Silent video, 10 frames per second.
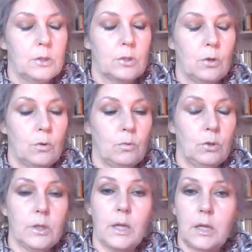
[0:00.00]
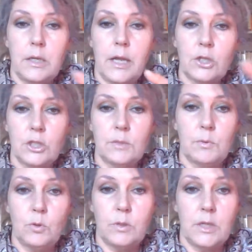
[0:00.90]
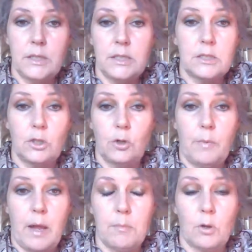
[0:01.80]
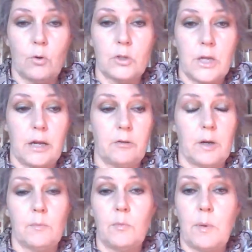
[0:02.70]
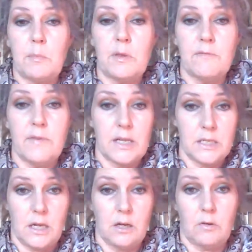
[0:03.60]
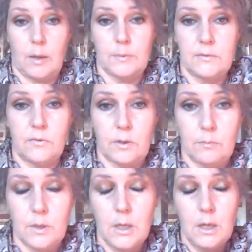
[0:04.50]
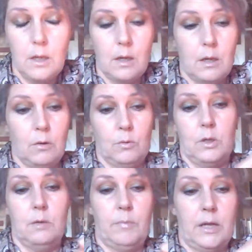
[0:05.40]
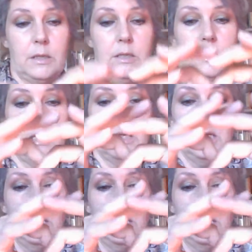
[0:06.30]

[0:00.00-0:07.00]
So look at connections between ideas in your mapping or diagram. Remember the Venn diagrams from, oh God, back in the day.